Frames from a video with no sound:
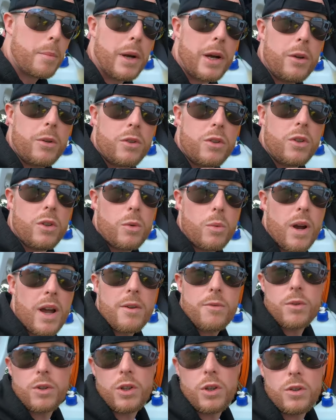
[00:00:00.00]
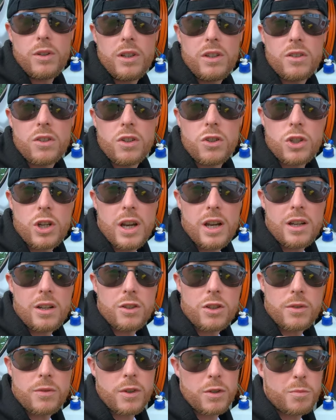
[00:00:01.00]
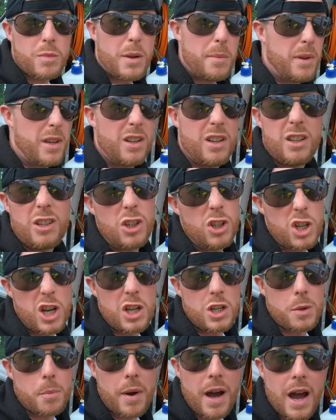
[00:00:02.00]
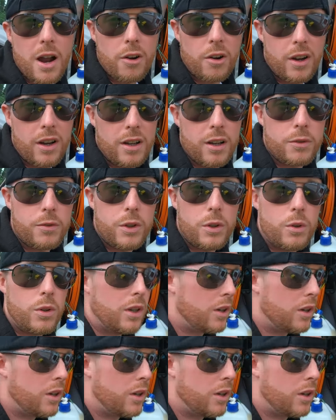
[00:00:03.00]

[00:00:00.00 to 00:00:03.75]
about to whatever you need to change, if it's maybe you need to change a battery in a few